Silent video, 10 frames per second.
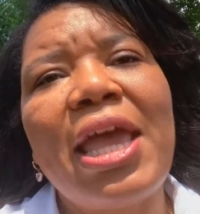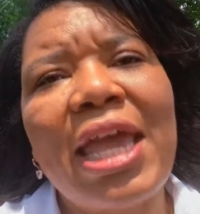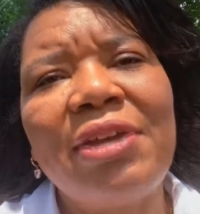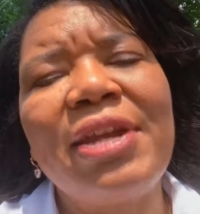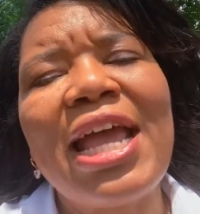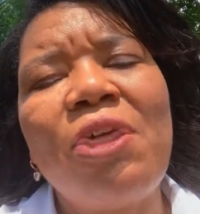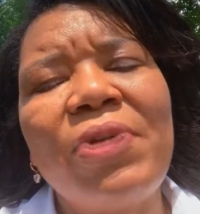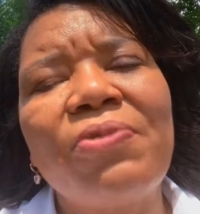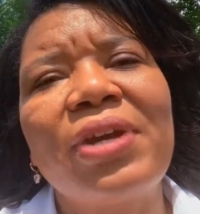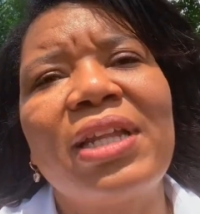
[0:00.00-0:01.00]
And now
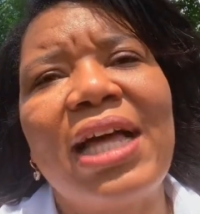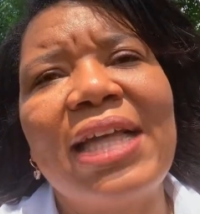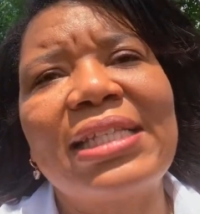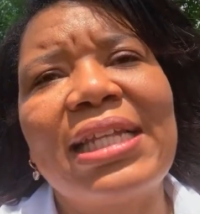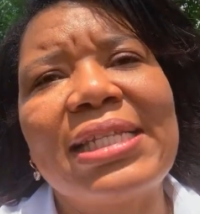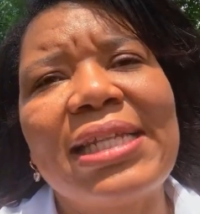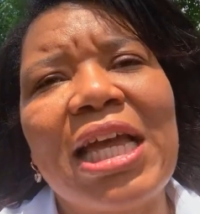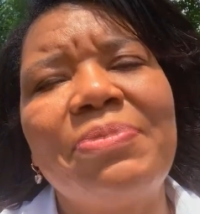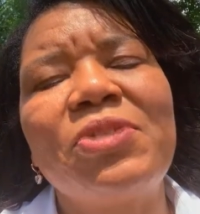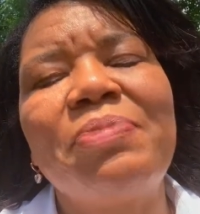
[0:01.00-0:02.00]
we realize that it's
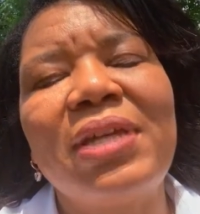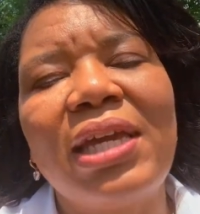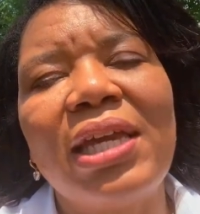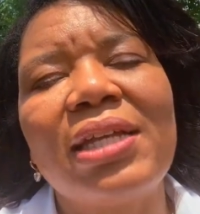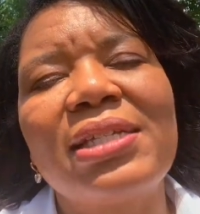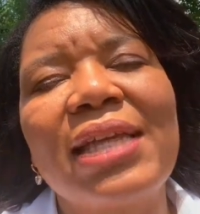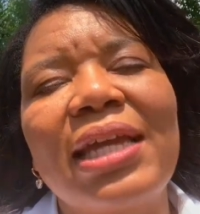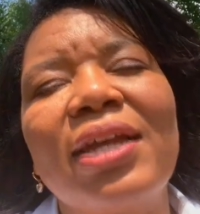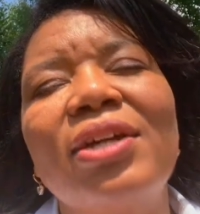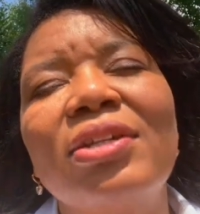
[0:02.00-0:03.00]
time to begin
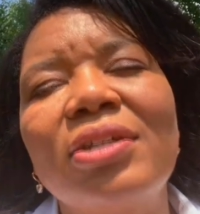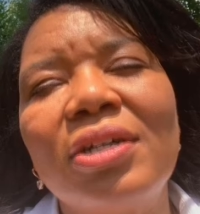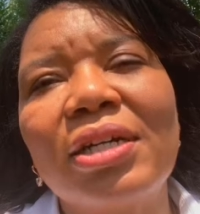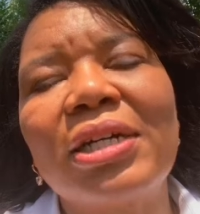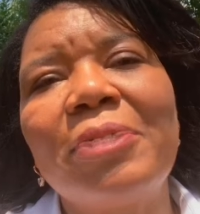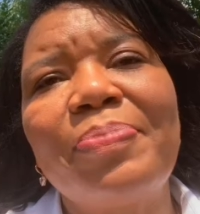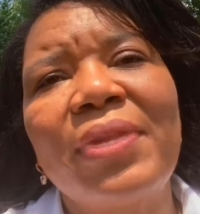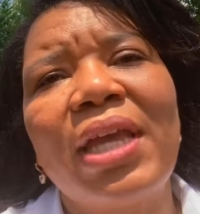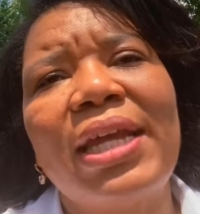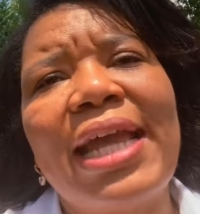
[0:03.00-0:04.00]
taking a look
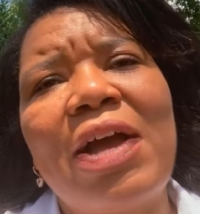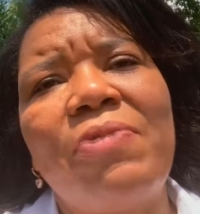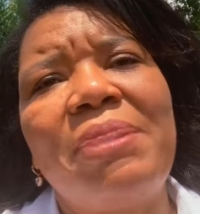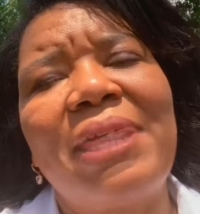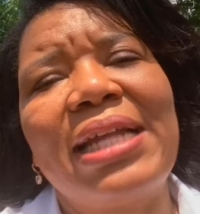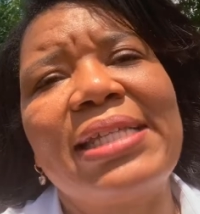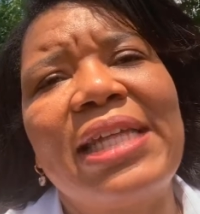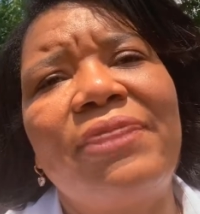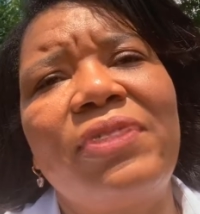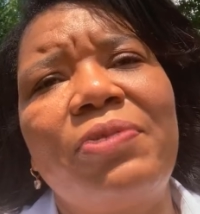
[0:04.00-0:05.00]
at how we might
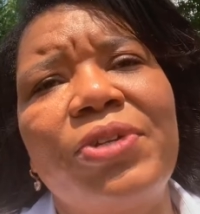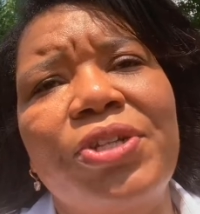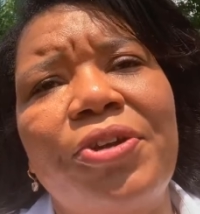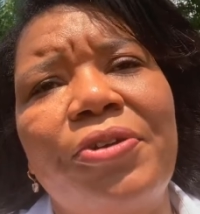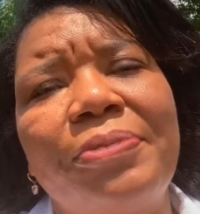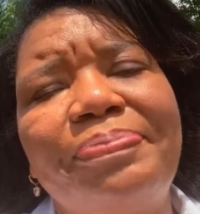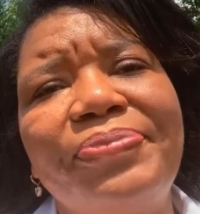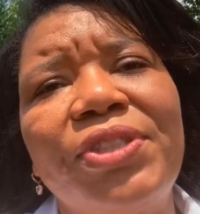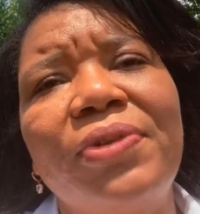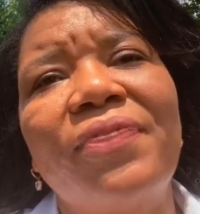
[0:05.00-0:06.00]
safely return
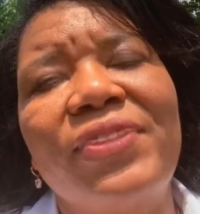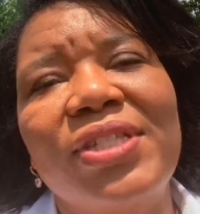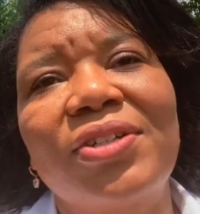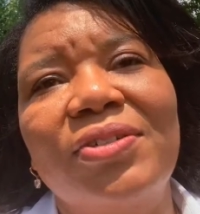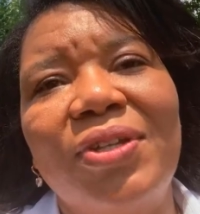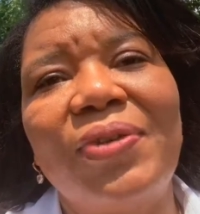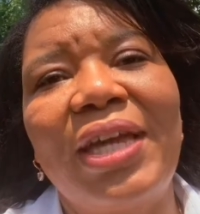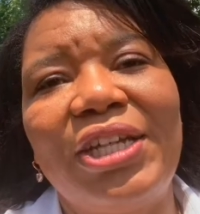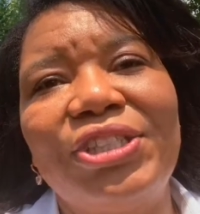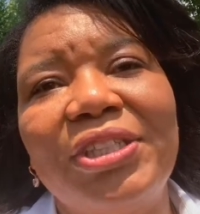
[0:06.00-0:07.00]
to our physical
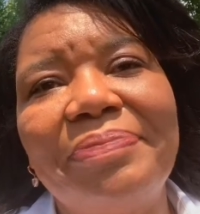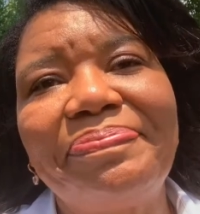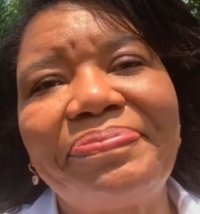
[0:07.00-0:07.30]
location.